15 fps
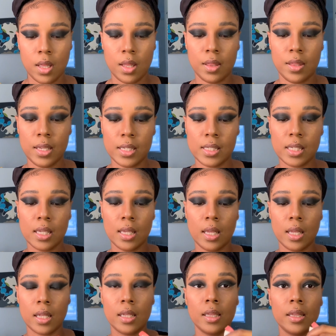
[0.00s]
this
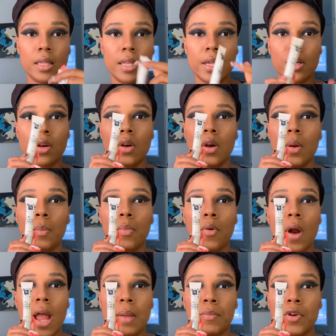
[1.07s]
glitter
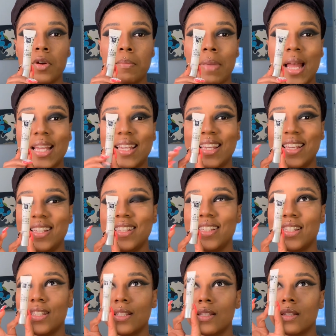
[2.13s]
primer by
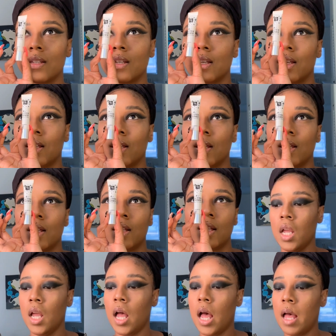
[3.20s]
Kiss.
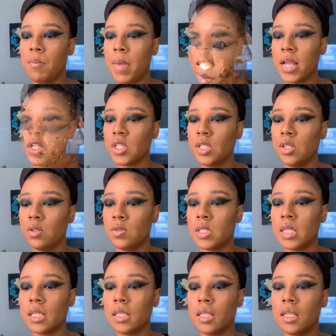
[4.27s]
I'm actually
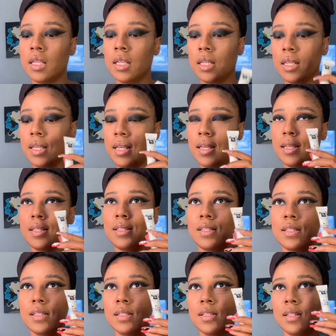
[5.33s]
using
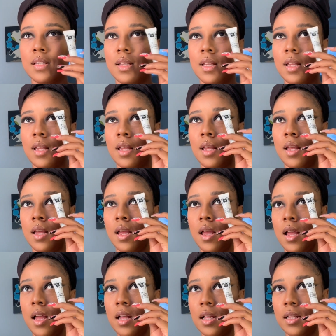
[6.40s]
Kiss
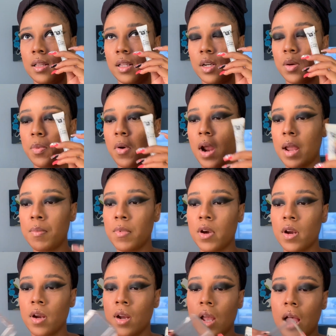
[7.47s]
glitter
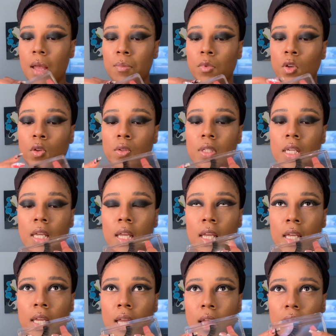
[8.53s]
primer. I'm
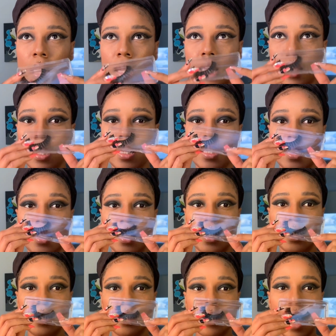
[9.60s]
using
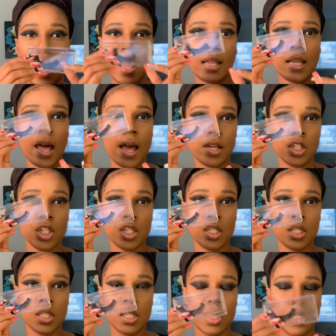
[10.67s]
Kiss
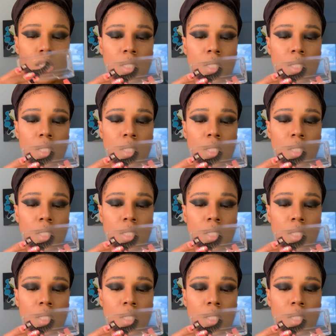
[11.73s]
eyelashes